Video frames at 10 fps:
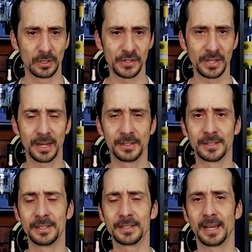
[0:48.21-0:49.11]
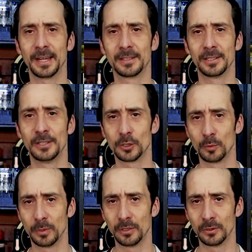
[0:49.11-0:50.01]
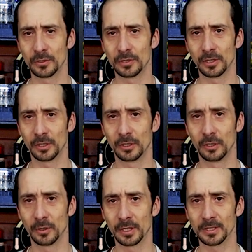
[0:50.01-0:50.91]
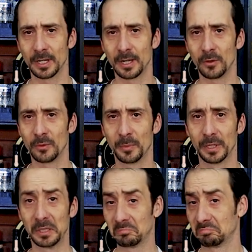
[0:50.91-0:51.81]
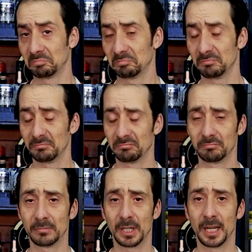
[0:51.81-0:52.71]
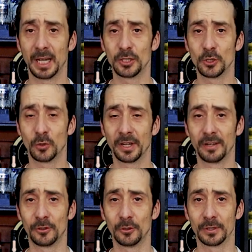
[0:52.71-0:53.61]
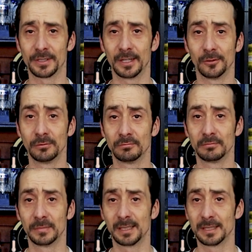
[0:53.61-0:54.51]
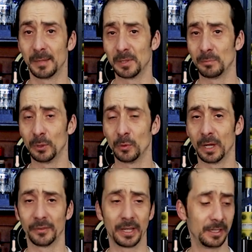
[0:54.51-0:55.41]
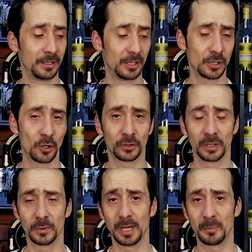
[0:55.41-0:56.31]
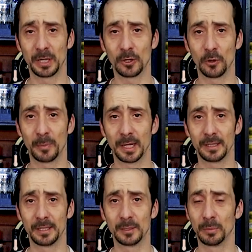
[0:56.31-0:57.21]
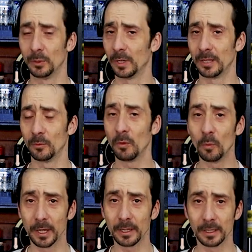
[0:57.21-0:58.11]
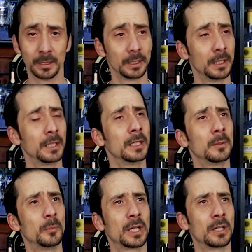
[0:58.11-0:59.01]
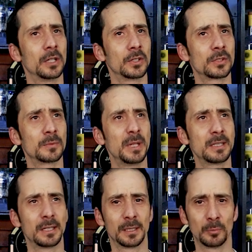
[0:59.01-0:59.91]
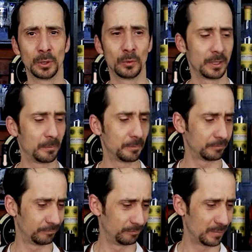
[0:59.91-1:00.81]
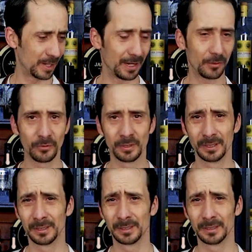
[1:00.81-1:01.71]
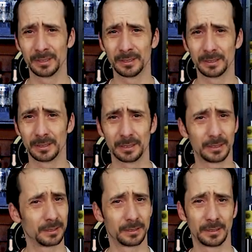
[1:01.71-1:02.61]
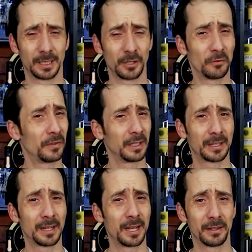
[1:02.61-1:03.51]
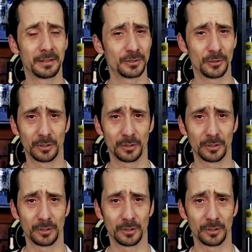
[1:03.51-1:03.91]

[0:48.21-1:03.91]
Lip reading: states inside it needs to be used Curacao, but I don't have Curacao except the blue one. And in this cocktail with apricot brandy, the blue one, it won't work, because mixing the blue with the brown, I don't think the color is